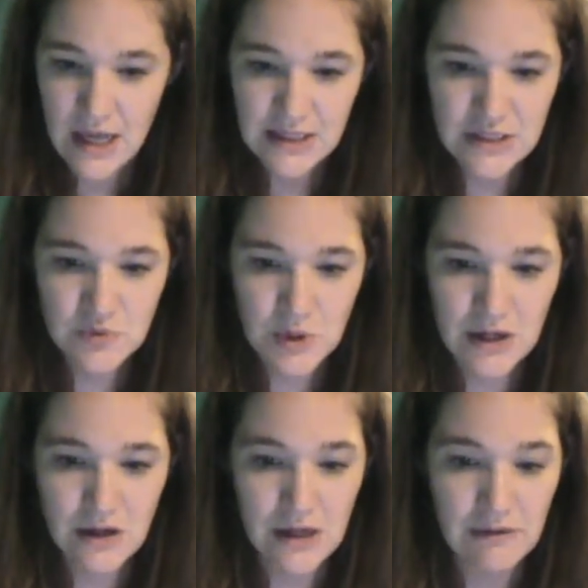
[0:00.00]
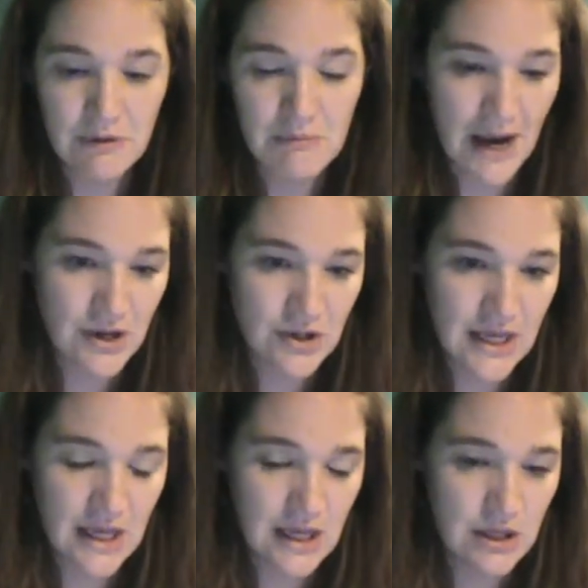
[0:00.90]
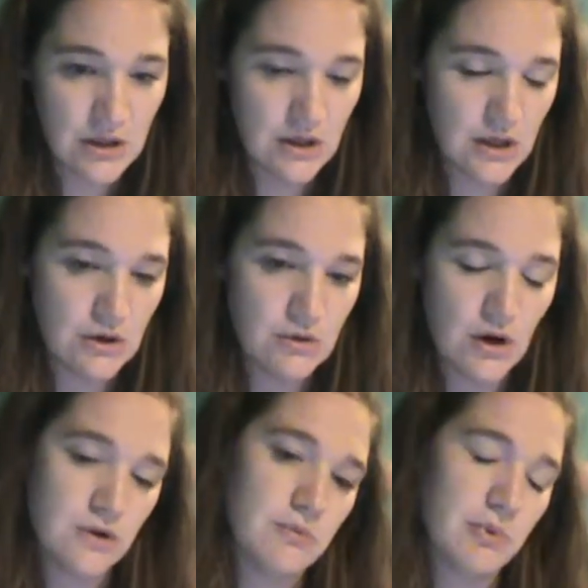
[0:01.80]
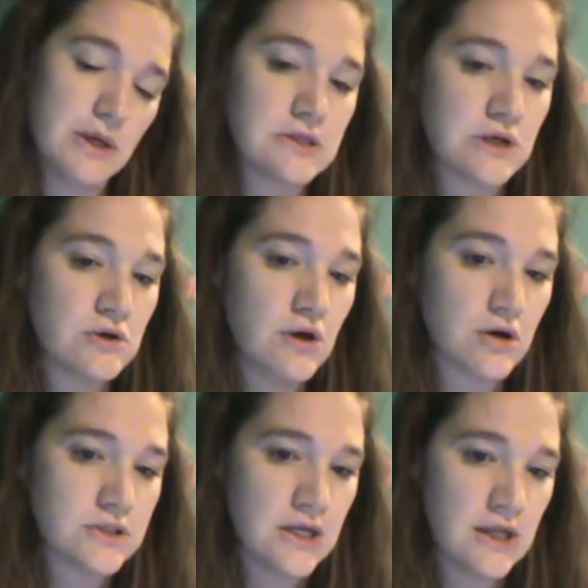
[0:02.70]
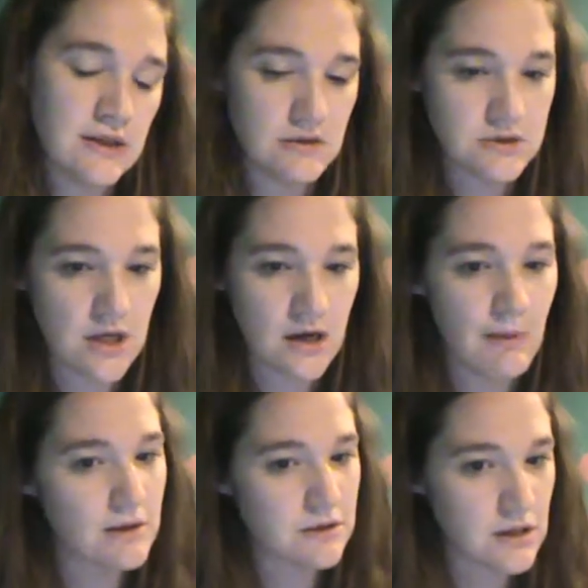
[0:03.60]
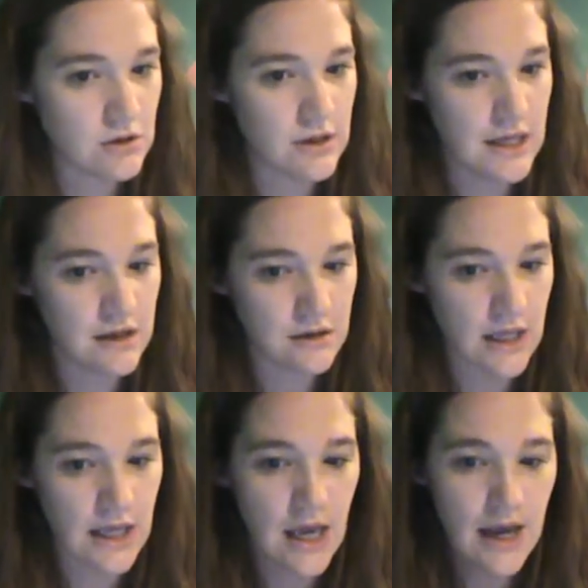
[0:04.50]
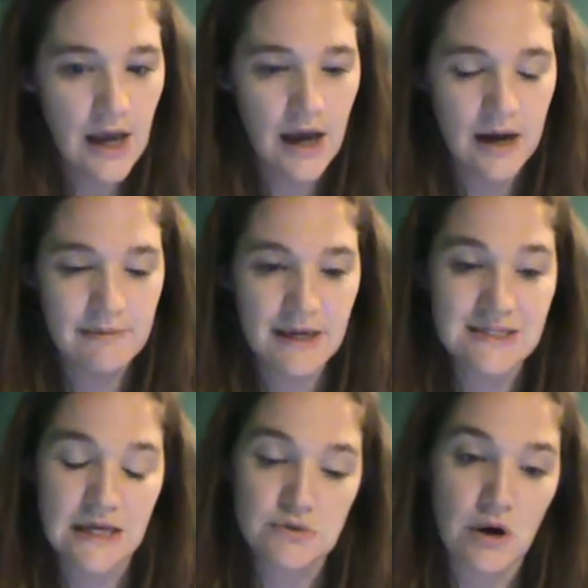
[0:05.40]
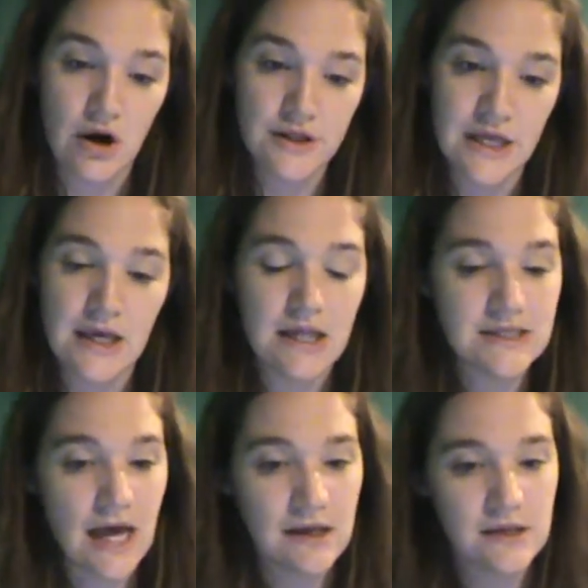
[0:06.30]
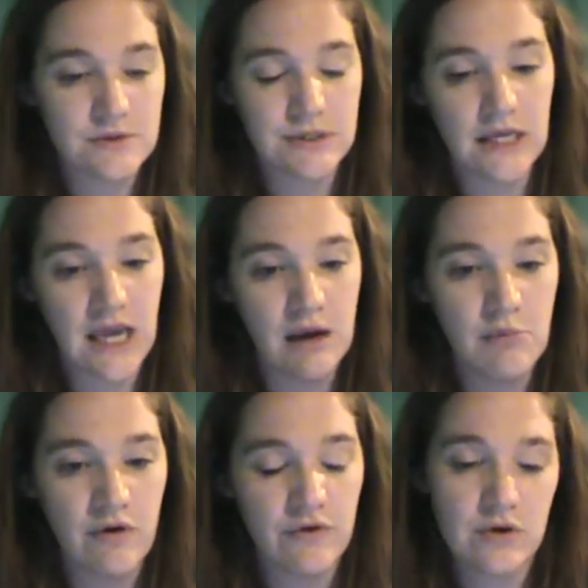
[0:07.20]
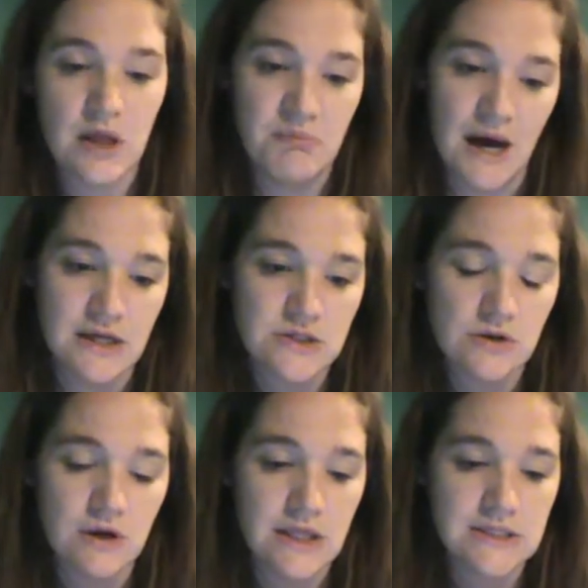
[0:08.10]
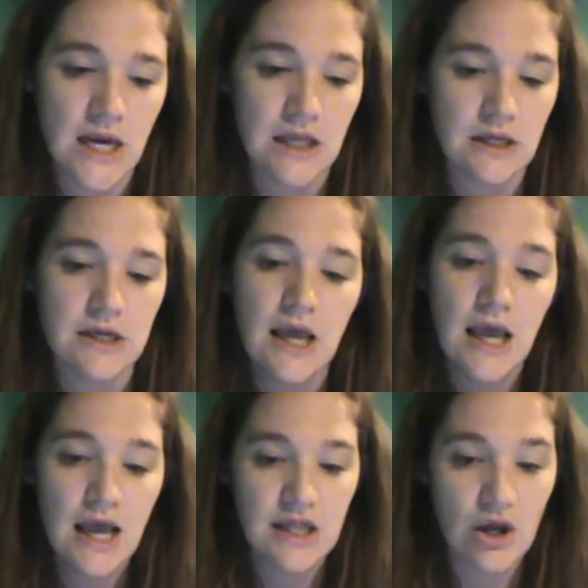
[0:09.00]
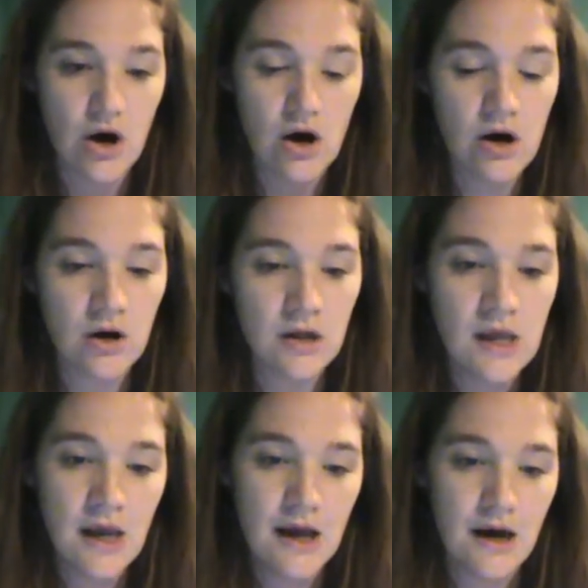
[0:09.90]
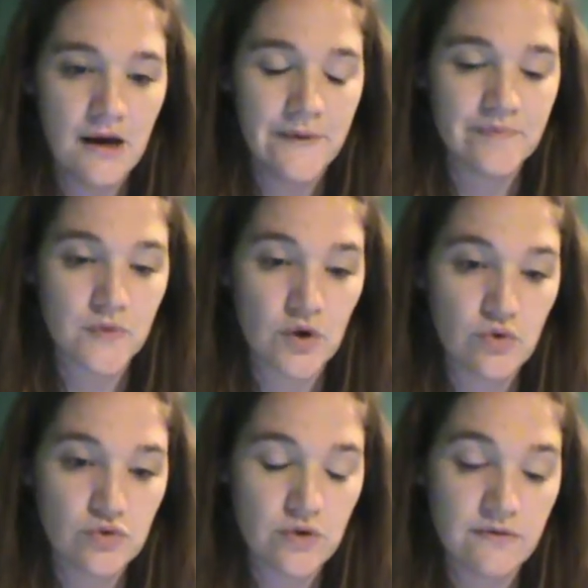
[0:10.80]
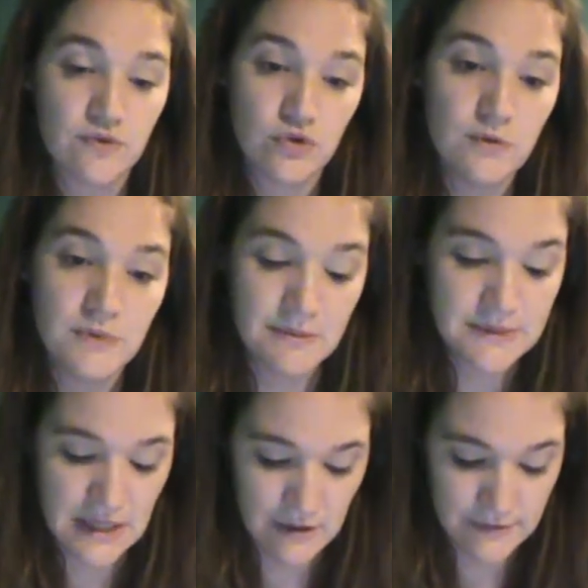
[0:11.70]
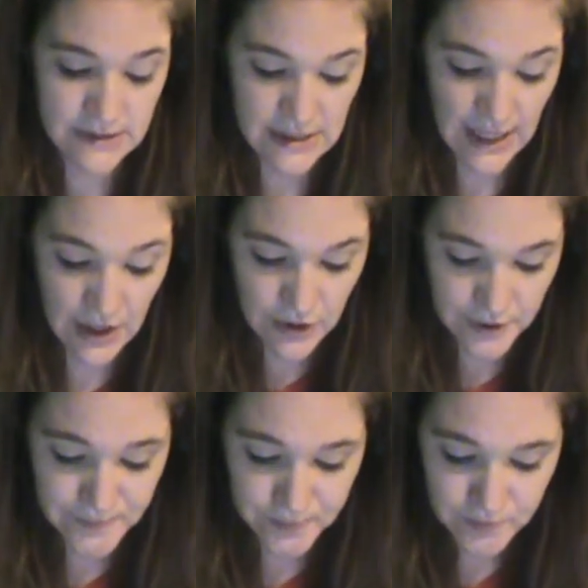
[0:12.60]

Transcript: This is where even modern day you go to a place like New York City and they'll talk about Little Italy, because that's where all the Italians, when they came over, they passed through Ellis Island, and they all sort of grouped themselves together,